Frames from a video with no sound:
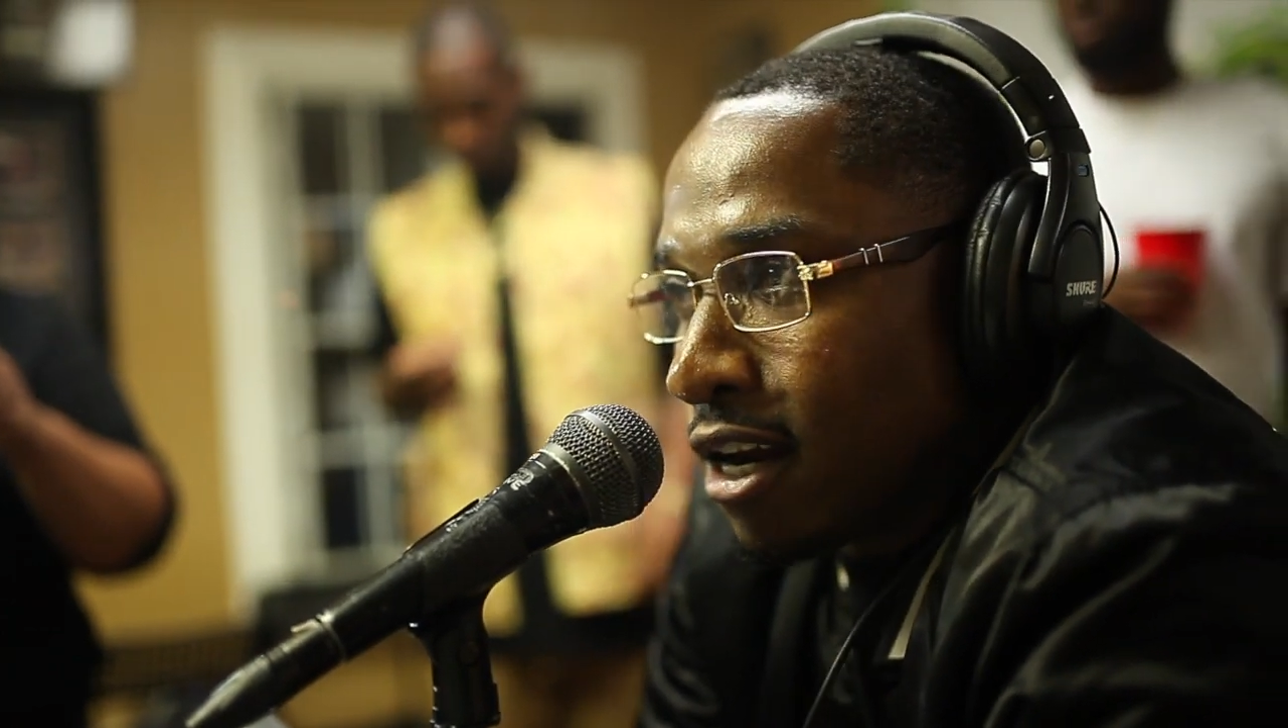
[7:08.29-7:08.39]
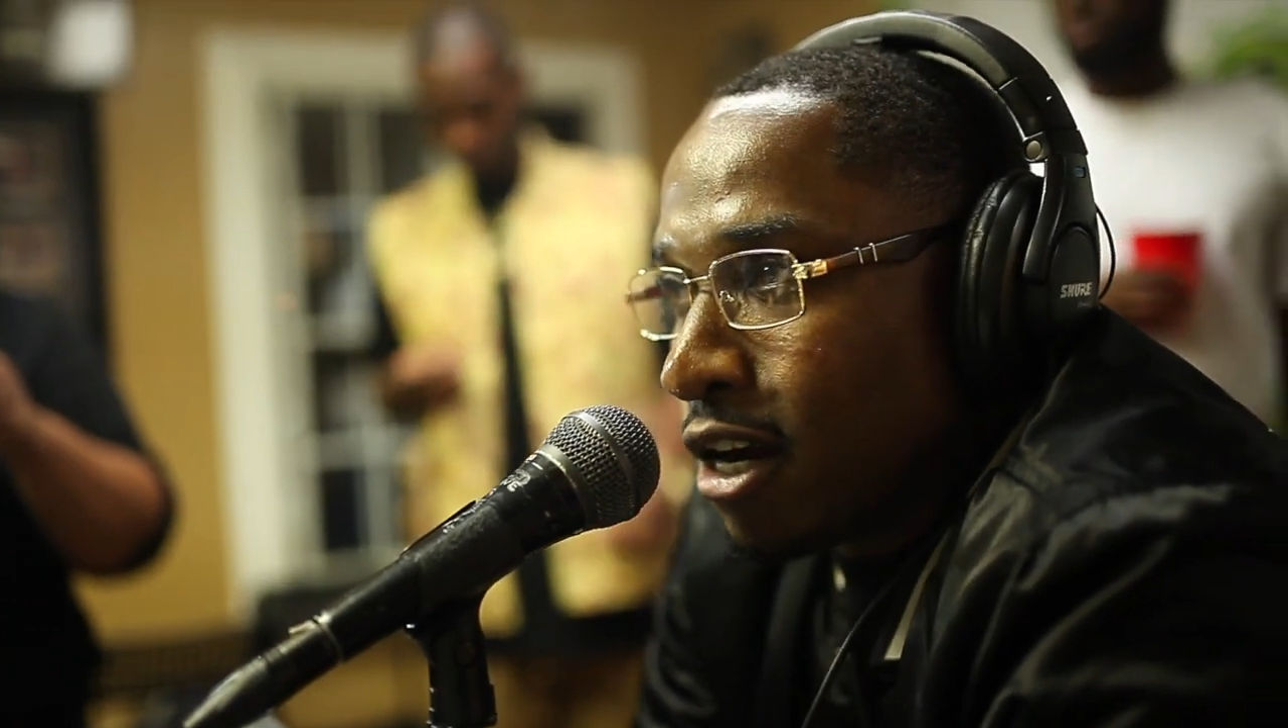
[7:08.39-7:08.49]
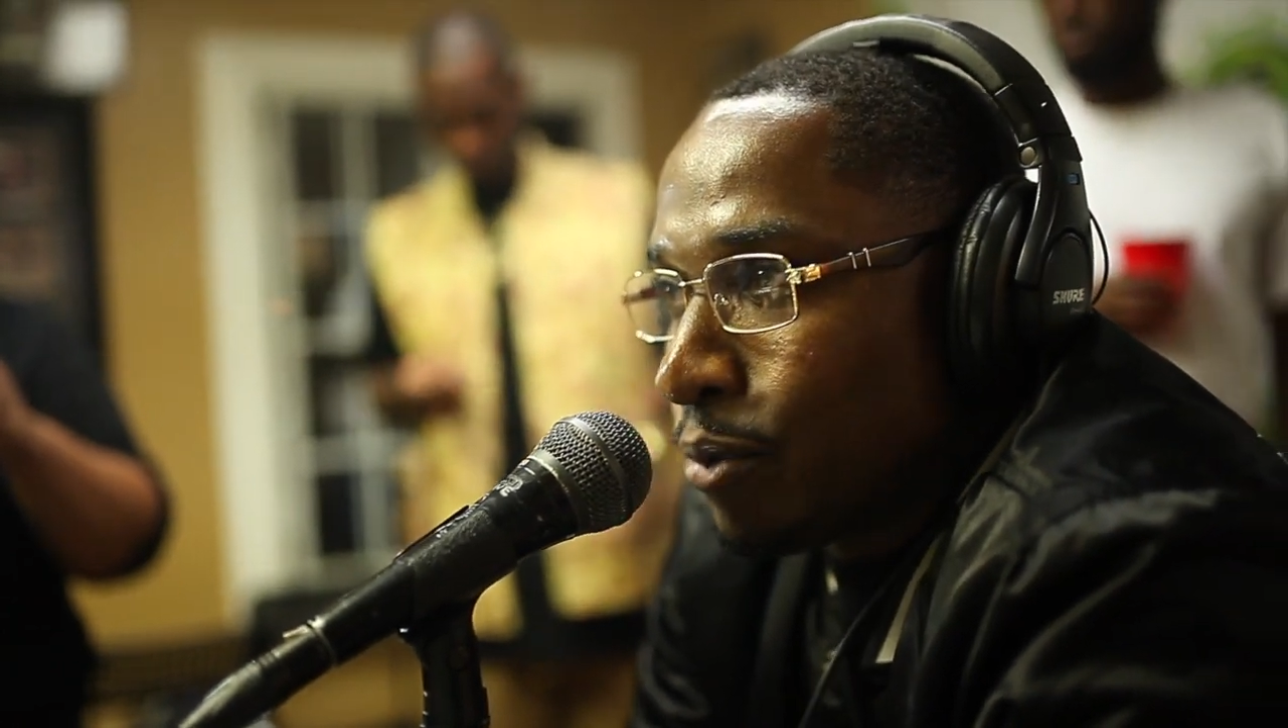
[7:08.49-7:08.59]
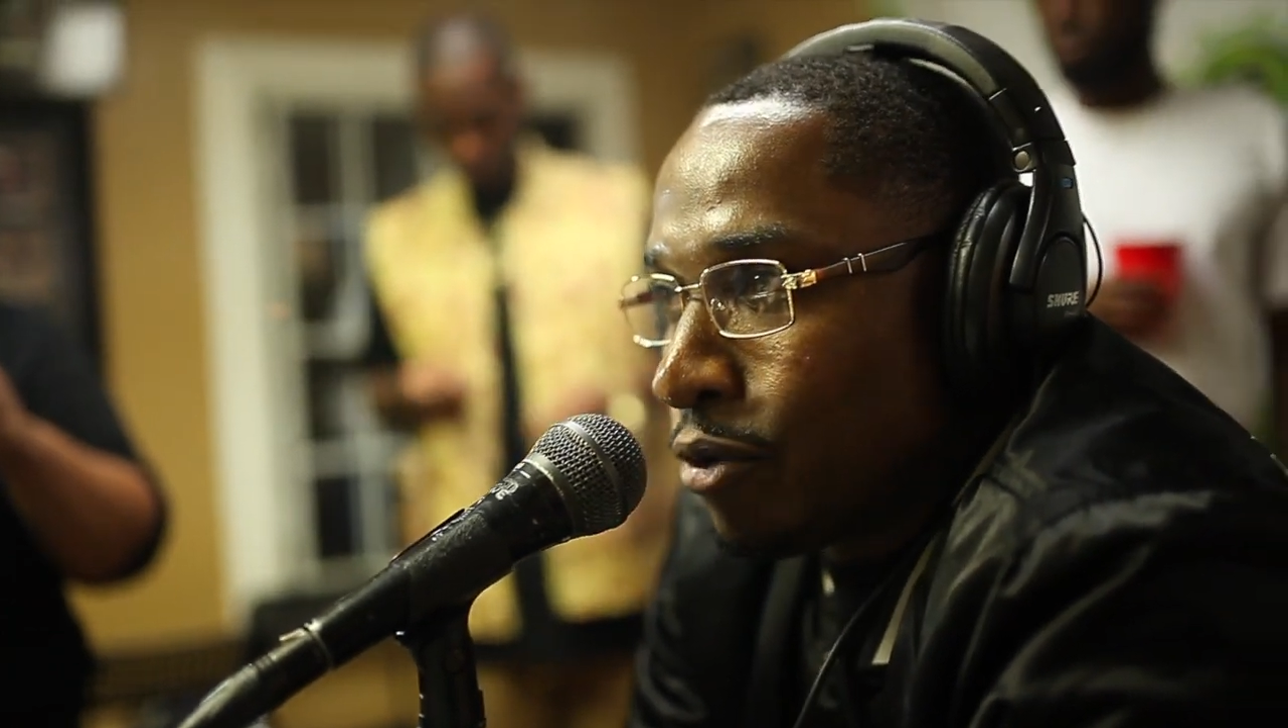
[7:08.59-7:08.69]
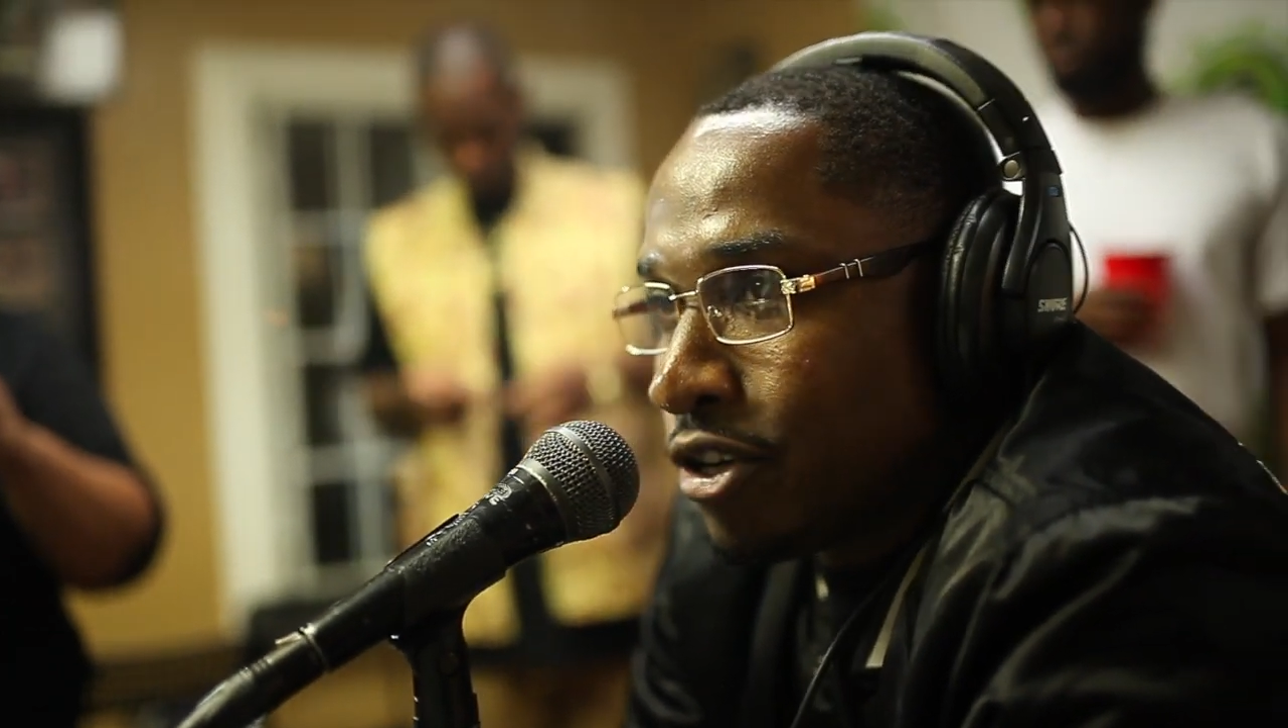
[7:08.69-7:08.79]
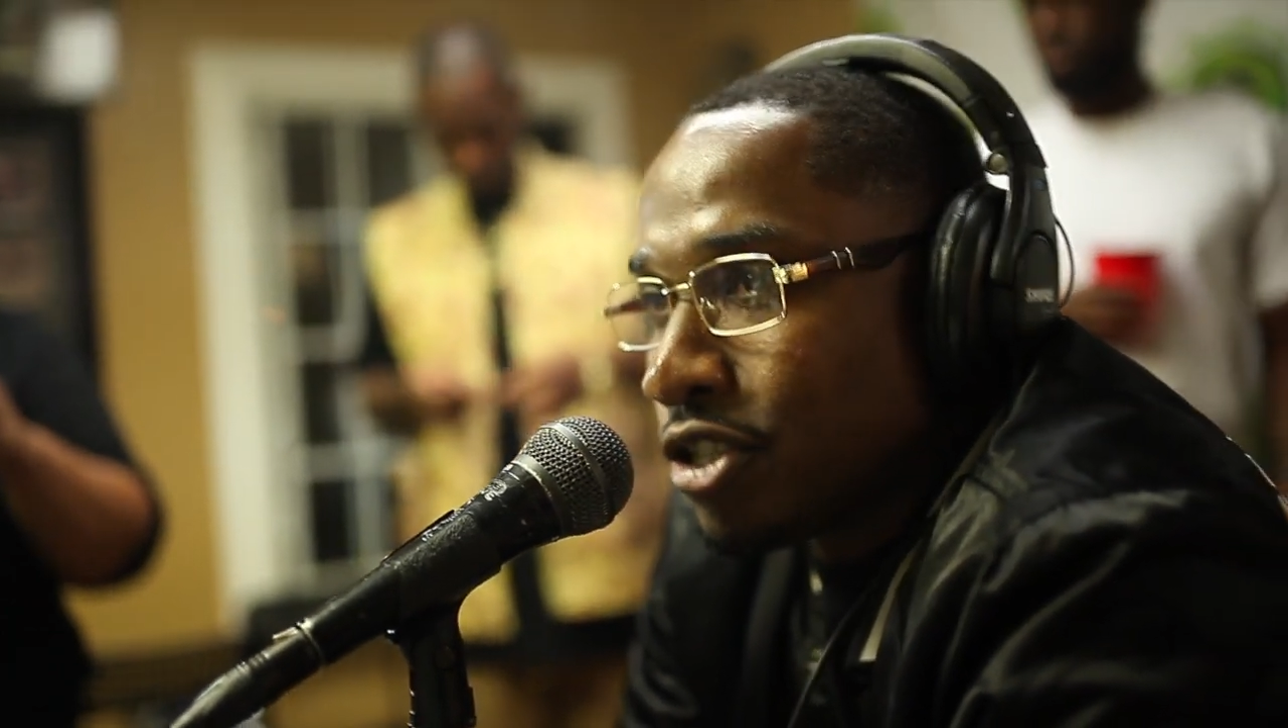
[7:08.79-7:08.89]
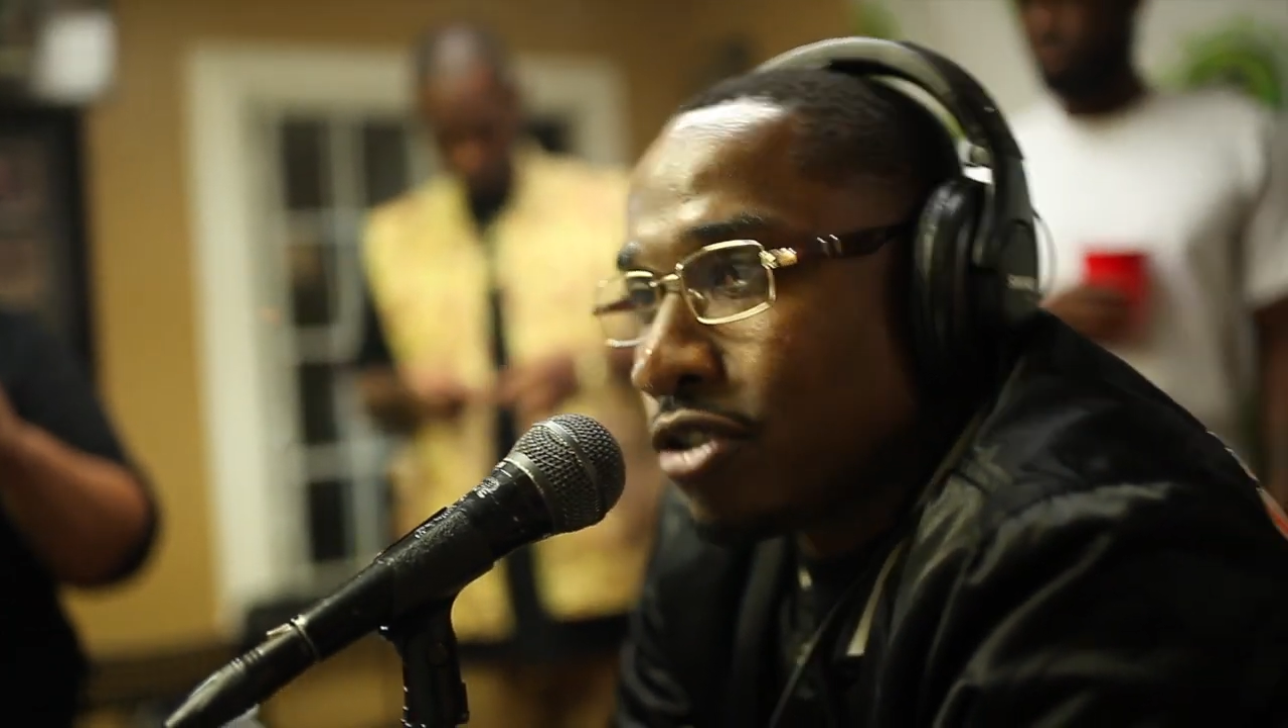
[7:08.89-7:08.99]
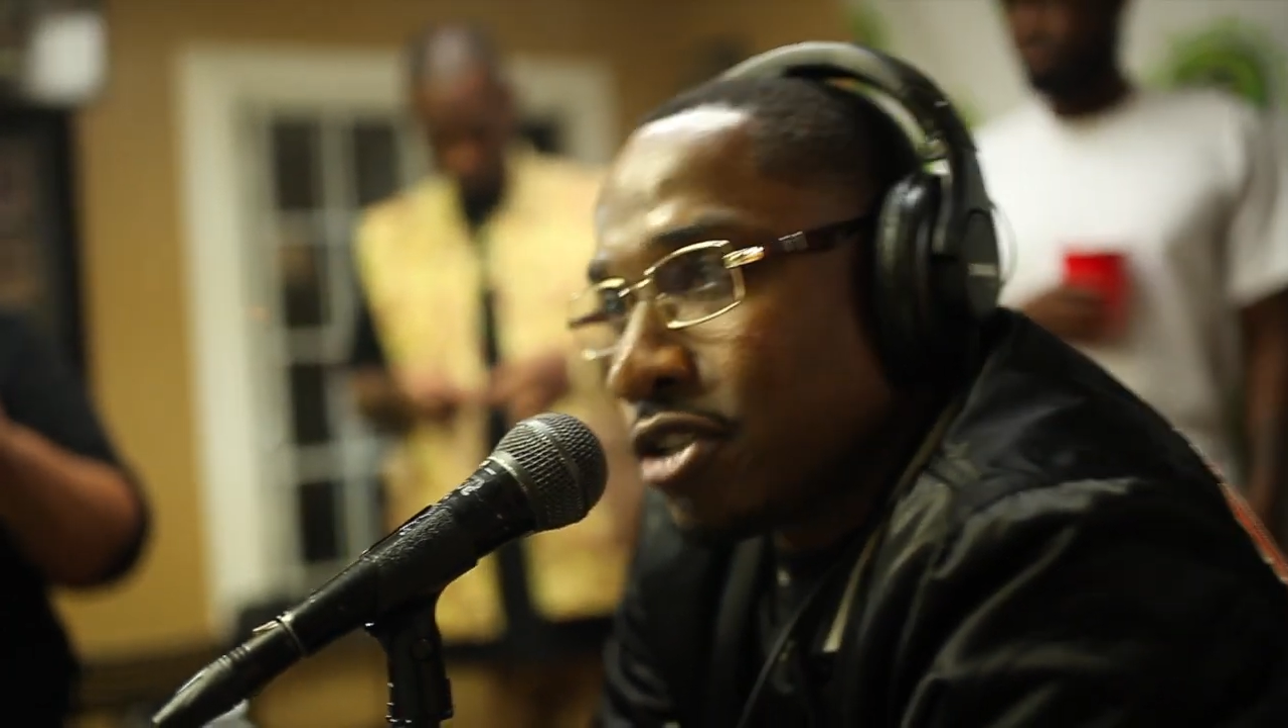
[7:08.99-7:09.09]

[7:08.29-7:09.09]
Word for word: a couple original